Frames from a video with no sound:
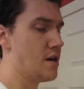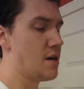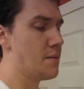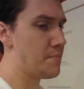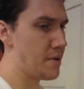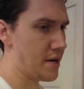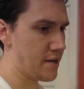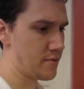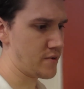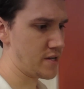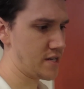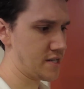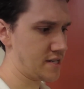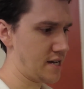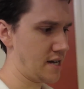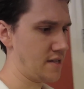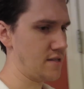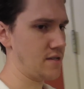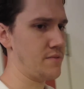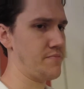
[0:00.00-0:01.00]
but we
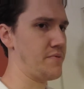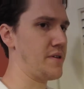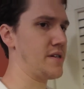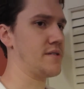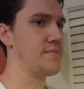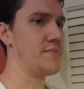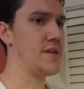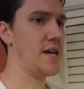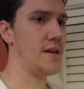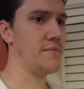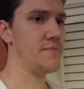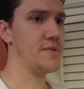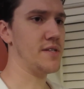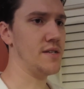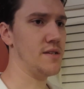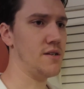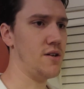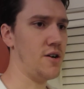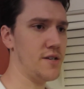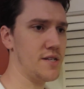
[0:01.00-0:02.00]
decided to play some games,
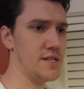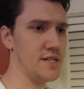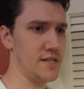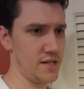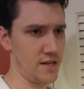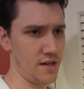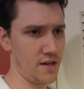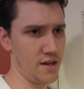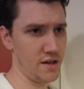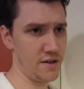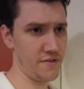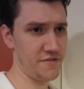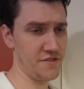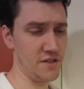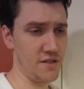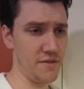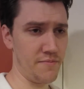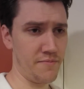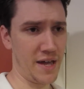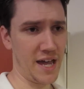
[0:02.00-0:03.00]
and honestly, for
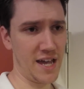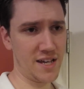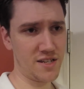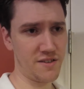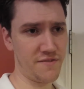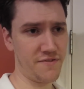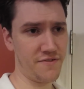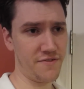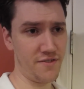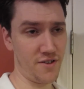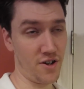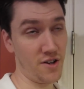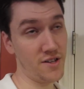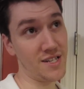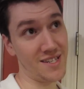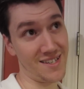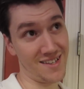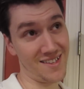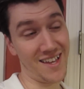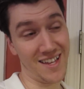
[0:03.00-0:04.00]
the past,
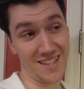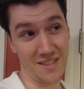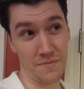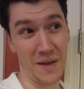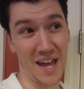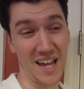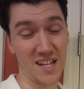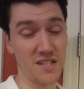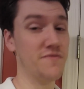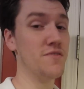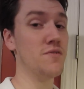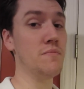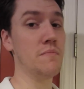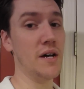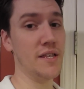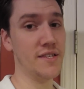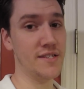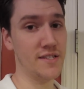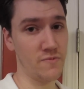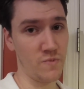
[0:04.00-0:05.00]
honestly, like the past few
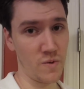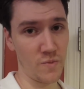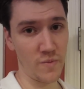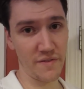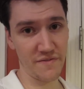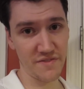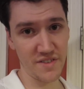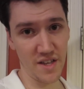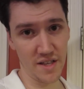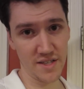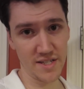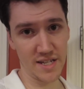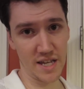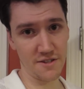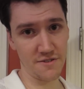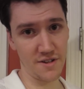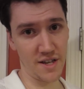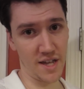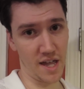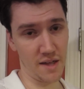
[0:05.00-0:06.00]
months when we've done
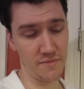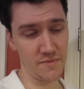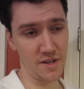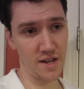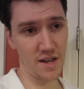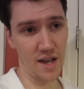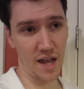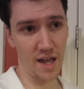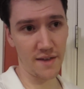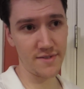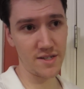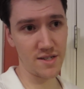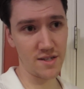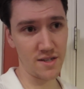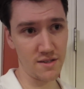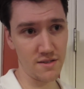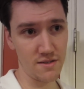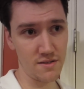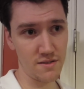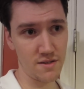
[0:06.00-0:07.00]
Saturday game night, I haven't
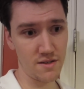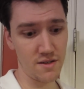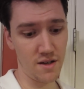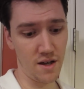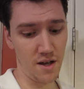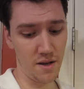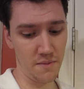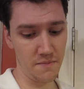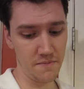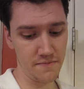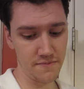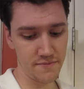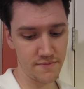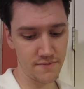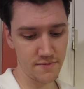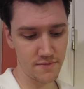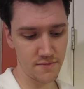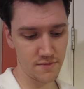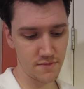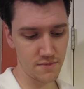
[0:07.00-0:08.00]
con, um,
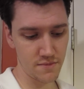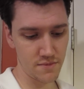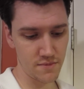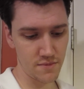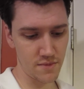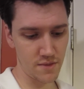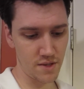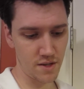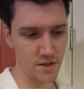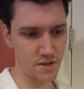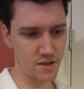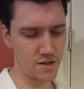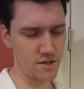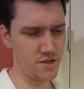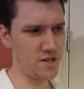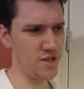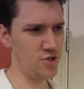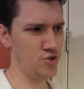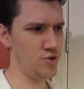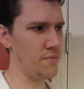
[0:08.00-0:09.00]
con
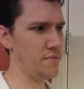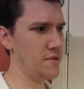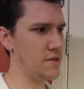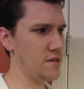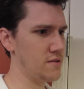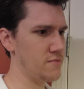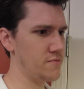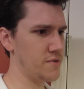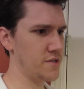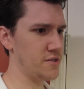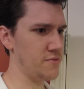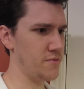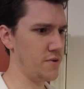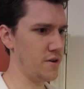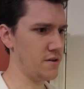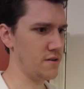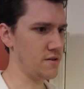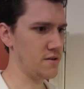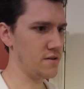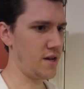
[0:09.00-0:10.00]
contributed, what's the
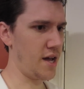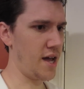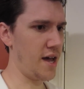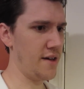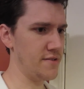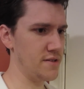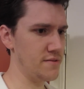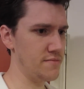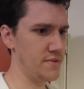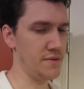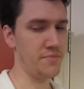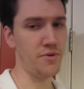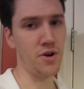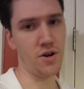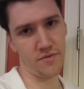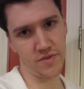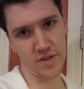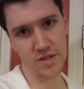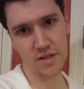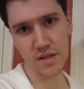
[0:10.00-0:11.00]
word? I haven't been a
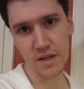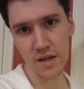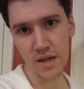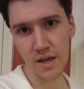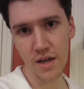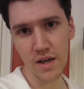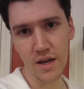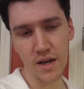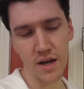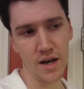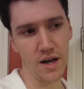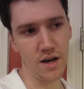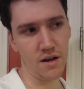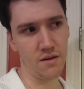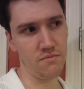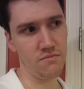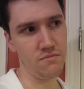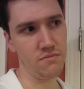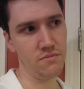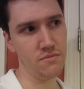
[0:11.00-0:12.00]
part of it.
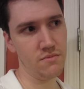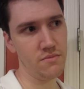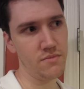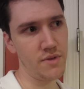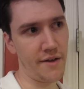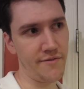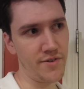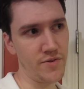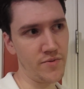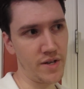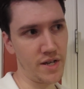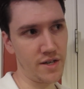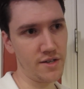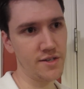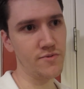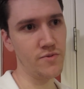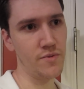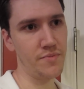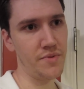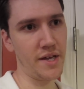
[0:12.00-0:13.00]
Um, everyone
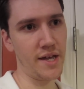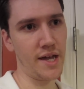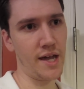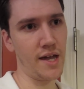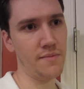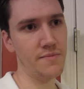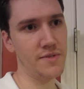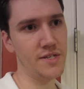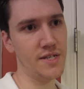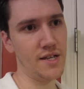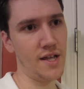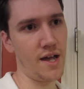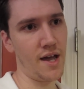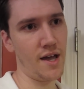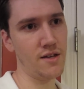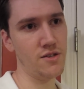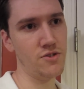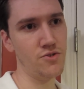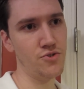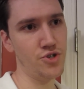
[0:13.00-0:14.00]
else will play games, and
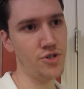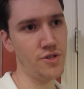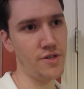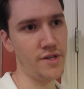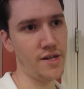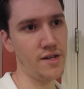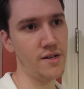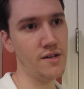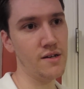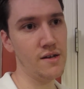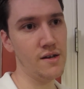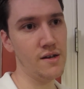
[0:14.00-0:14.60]
I usually